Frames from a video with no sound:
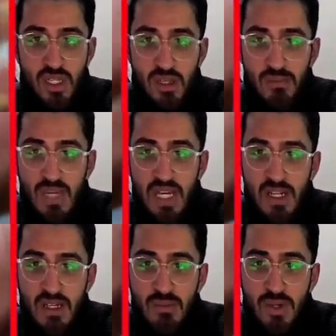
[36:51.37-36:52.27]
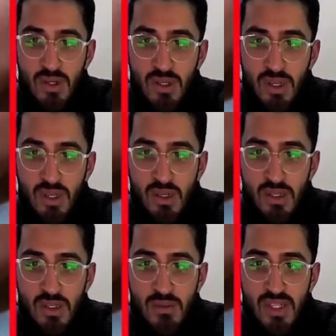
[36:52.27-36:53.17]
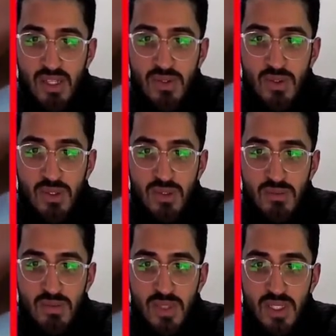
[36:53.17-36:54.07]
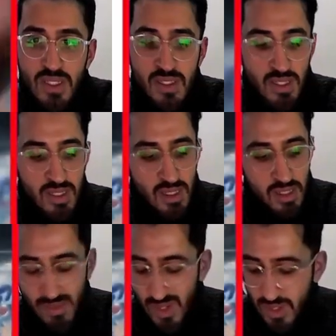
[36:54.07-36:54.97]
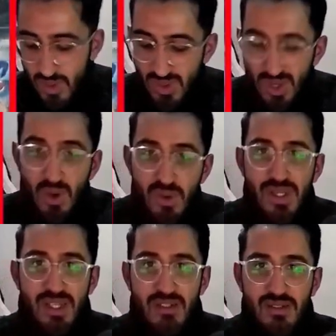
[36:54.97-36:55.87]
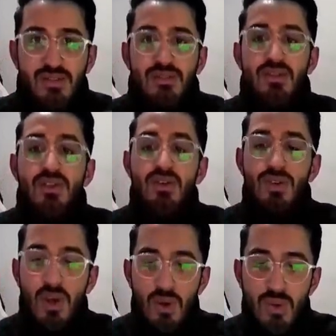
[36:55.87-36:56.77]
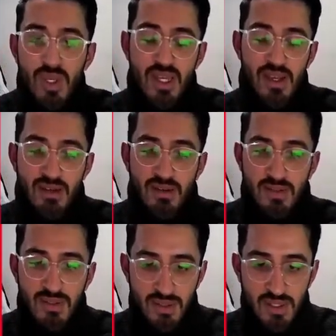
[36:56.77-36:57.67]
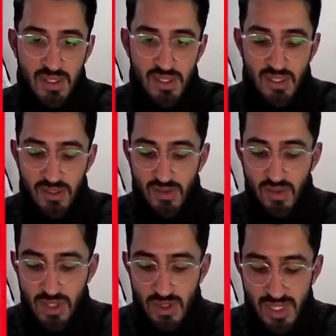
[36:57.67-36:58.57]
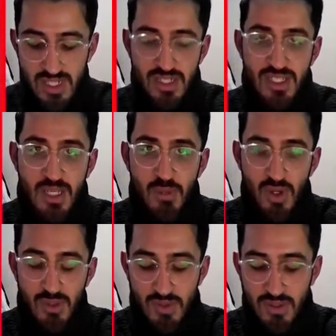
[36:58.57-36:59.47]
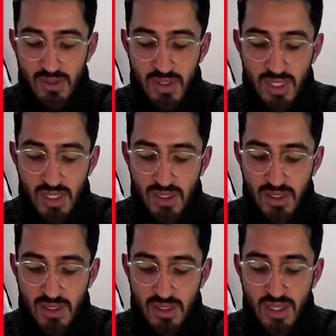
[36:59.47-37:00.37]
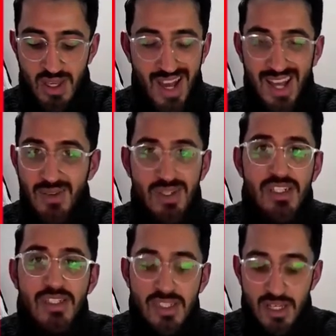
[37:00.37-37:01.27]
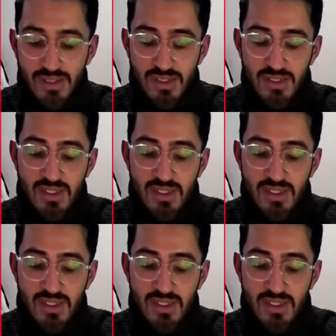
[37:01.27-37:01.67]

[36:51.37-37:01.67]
Matt, come on. Come on, that's awesome. Come on, you know it. Know it. We know that's a sick Pokemon. I don't need to tell you.